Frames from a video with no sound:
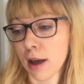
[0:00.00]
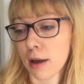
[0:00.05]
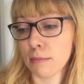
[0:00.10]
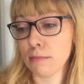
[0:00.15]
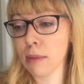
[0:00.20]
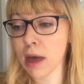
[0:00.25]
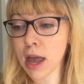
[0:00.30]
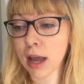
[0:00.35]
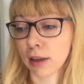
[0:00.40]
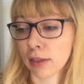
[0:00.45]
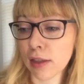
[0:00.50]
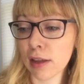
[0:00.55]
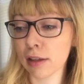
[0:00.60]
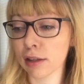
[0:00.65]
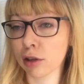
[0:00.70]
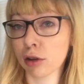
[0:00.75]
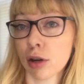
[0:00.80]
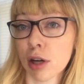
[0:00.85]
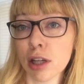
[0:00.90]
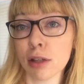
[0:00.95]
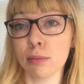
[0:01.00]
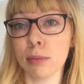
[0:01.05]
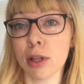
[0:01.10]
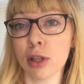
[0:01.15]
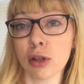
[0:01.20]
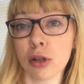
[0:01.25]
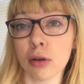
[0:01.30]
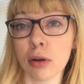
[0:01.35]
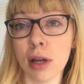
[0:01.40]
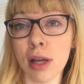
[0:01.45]
Make this Christmas
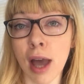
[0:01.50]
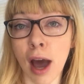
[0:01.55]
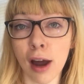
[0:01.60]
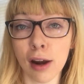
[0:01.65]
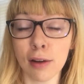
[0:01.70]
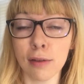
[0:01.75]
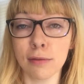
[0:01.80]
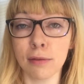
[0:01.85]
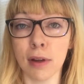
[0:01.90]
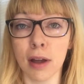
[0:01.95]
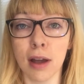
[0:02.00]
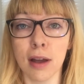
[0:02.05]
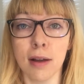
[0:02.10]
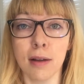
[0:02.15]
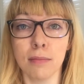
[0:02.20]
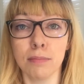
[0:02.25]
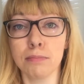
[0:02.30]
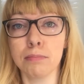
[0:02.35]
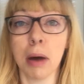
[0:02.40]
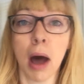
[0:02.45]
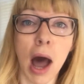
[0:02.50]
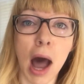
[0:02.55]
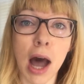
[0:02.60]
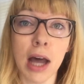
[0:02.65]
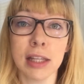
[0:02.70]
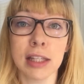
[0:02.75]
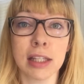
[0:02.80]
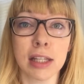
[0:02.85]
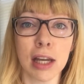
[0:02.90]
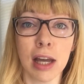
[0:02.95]
tree out of
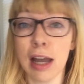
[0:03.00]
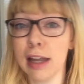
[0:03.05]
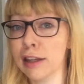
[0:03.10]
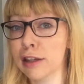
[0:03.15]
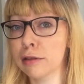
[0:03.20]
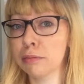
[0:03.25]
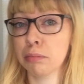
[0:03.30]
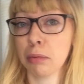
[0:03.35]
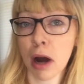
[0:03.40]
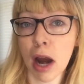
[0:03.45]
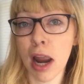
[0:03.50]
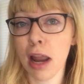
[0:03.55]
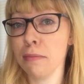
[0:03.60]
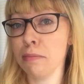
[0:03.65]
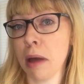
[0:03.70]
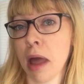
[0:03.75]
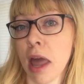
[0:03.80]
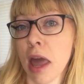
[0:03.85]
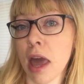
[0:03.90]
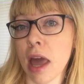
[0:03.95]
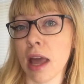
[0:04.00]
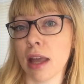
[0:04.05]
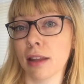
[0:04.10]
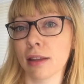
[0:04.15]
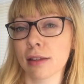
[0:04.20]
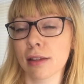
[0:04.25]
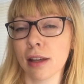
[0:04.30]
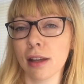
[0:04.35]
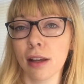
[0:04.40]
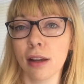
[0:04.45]
pasta and spray paint.
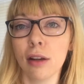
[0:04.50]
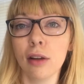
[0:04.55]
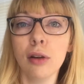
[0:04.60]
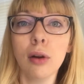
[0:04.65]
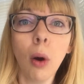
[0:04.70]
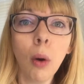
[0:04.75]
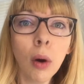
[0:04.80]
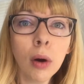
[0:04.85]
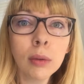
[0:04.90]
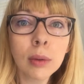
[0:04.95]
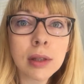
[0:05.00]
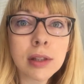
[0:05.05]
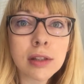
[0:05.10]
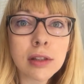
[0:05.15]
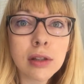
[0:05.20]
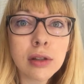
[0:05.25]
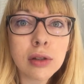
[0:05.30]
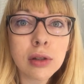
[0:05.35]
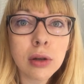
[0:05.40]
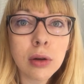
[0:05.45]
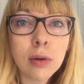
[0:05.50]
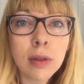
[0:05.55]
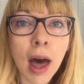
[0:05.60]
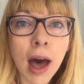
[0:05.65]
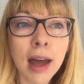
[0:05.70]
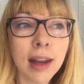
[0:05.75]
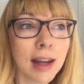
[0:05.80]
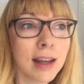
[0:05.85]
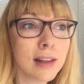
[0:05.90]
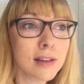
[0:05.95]
No one wants to do
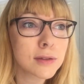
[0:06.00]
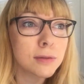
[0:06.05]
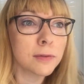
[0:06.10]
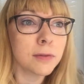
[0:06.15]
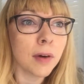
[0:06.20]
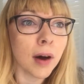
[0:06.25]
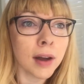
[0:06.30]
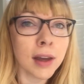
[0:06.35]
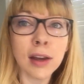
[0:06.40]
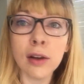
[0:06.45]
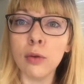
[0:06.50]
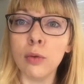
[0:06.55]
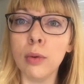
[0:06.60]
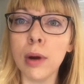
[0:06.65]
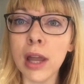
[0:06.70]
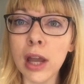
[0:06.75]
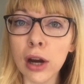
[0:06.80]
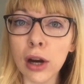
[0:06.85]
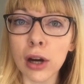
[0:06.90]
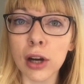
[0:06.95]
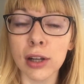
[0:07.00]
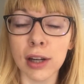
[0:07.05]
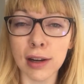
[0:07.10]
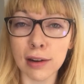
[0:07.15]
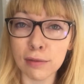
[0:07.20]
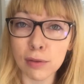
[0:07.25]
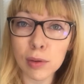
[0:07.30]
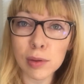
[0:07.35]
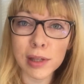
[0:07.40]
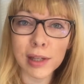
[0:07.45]
that, and it's weird, and
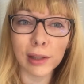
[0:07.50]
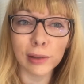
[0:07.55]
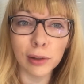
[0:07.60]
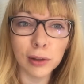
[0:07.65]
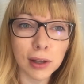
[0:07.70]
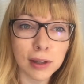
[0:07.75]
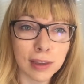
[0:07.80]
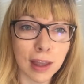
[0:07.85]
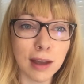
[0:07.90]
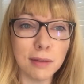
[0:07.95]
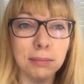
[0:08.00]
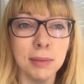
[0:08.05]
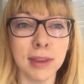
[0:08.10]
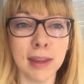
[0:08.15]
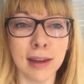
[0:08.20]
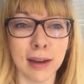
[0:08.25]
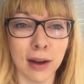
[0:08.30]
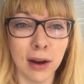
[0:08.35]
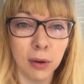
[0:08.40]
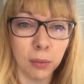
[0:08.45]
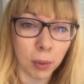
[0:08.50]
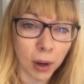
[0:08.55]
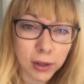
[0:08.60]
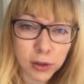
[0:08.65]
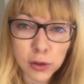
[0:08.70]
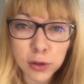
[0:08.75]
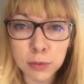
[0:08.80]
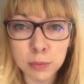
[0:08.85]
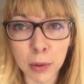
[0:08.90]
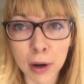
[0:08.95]
everyone's gonna look at that and be like, why'd
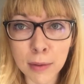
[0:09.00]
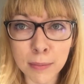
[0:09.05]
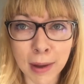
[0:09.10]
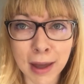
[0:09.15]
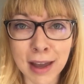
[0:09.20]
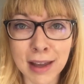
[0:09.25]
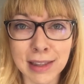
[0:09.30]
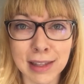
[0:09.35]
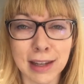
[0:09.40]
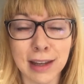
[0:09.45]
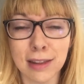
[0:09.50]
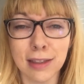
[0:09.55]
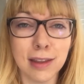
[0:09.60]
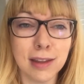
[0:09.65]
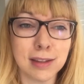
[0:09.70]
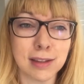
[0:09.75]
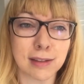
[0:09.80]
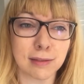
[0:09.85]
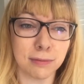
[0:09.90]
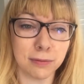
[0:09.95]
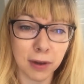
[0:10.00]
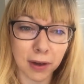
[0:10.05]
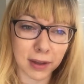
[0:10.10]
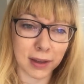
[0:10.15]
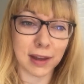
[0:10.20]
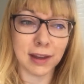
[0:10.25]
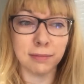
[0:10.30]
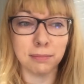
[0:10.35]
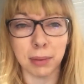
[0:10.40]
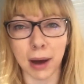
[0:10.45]
you spray paint this
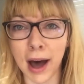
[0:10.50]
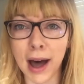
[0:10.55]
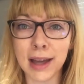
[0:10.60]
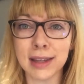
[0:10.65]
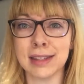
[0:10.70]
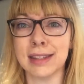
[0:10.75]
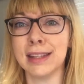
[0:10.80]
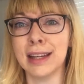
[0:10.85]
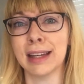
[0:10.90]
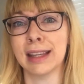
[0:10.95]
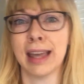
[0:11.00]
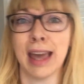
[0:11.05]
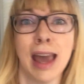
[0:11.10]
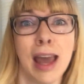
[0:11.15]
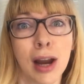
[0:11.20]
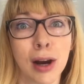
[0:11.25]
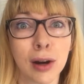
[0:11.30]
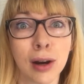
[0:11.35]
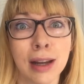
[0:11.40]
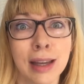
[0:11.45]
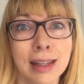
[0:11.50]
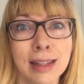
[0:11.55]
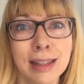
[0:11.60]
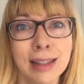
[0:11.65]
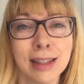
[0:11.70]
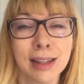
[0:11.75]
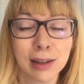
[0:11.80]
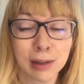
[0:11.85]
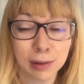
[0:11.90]
pasta, Karen?